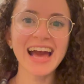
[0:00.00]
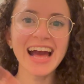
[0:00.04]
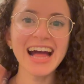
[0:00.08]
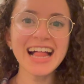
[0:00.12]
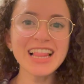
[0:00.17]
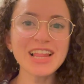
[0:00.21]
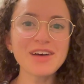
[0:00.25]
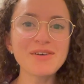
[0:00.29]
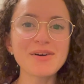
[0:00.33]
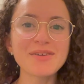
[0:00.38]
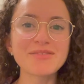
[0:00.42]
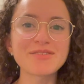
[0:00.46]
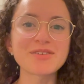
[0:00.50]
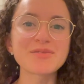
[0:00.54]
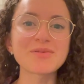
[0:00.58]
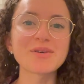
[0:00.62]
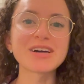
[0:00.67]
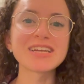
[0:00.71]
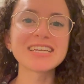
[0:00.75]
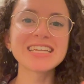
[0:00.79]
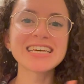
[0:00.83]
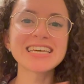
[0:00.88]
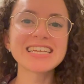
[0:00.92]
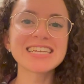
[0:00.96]
Hello
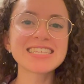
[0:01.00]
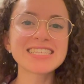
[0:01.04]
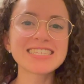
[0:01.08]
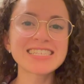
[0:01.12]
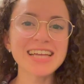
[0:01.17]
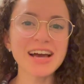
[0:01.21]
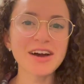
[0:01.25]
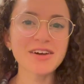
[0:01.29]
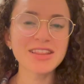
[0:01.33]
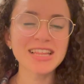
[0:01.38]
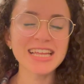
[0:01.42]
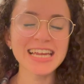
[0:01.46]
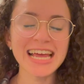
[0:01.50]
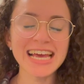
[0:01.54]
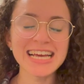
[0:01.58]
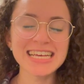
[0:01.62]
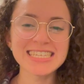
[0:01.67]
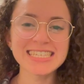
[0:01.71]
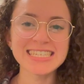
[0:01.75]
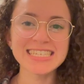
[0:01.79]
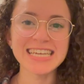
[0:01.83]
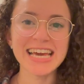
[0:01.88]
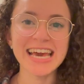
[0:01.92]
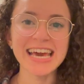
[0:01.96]
everyone, it is now the
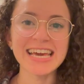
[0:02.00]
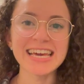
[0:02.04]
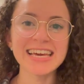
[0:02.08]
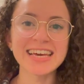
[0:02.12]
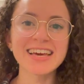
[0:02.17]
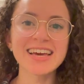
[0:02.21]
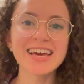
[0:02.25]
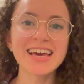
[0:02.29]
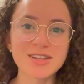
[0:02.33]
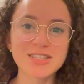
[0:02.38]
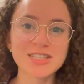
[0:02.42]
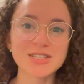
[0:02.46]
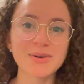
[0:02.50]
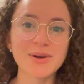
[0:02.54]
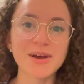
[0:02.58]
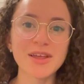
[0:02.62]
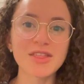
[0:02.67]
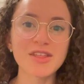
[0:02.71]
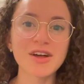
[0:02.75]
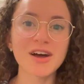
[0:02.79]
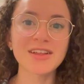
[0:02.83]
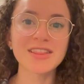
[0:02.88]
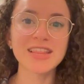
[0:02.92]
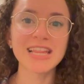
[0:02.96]
next day, so I
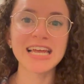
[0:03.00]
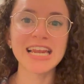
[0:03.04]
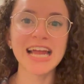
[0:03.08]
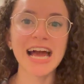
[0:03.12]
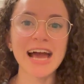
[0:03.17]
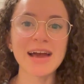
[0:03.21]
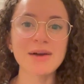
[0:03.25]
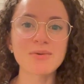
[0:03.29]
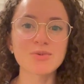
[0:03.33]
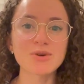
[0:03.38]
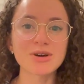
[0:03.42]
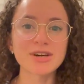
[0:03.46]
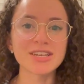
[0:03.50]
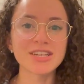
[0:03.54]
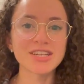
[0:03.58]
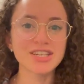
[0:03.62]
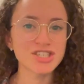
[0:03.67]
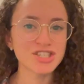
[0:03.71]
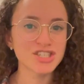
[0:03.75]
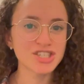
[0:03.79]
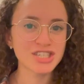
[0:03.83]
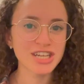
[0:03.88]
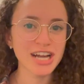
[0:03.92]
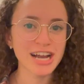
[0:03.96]
thought that I would
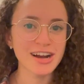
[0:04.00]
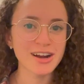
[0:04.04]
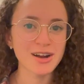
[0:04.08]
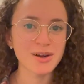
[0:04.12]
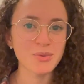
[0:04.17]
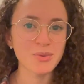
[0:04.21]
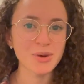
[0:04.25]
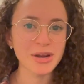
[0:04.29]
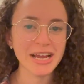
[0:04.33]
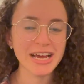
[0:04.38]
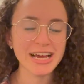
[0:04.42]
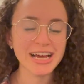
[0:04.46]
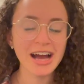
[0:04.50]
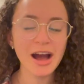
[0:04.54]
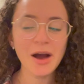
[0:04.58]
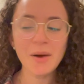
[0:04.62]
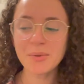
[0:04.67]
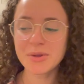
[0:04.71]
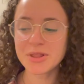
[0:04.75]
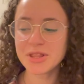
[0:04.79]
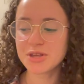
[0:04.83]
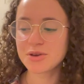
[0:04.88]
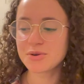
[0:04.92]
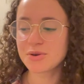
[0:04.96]
share what I got
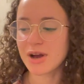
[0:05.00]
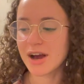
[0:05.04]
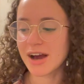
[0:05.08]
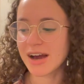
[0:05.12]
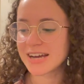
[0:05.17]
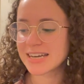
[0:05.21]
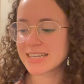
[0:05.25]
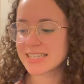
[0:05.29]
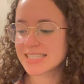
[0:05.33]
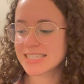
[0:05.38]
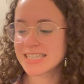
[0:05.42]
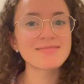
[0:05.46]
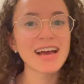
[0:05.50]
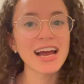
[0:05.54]
with you guys.